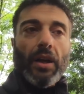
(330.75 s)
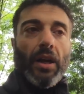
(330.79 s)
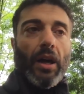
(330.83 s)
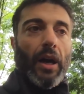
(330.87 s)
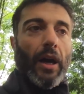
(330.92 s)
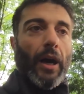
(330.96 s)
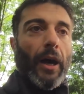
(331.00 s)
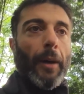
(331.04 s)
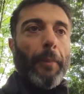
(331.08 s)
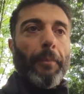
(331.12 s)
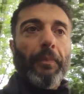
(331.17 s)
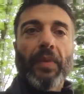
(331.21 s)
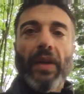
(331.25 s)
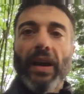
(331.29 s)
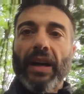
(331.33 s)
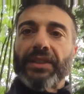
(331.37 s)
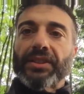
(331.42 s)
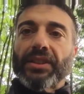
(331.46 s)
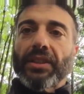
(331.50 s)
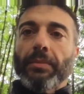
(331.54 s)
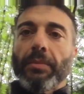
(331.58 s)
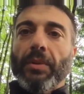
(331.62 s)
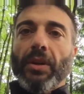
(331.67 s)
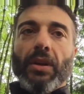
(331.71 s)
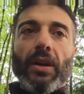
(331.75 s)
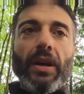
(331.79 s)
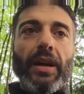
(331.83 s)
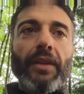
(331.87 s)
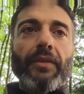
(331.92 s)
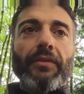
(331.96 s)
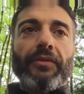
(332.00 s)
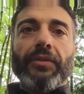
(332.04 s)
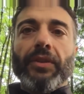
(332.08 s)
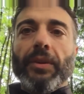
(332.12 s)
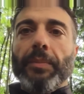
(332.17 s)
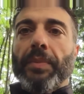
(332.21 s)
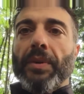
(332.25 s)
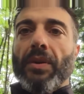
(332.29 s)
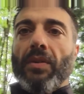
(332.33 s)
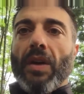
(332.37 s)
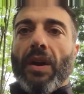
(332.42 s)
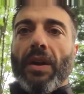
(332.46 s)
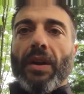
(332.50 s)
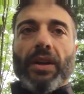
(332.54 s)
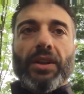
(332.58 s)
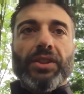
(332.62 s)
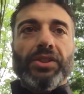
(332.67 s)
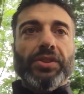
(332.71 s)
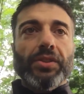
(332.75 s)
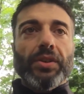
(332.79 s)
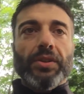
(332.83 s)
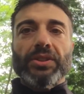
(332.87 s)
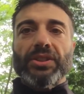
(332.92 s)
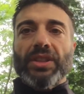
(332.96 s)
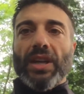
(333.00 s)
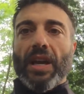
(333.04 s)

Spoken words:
Actually, let me go ahead and flip it around. I'll show you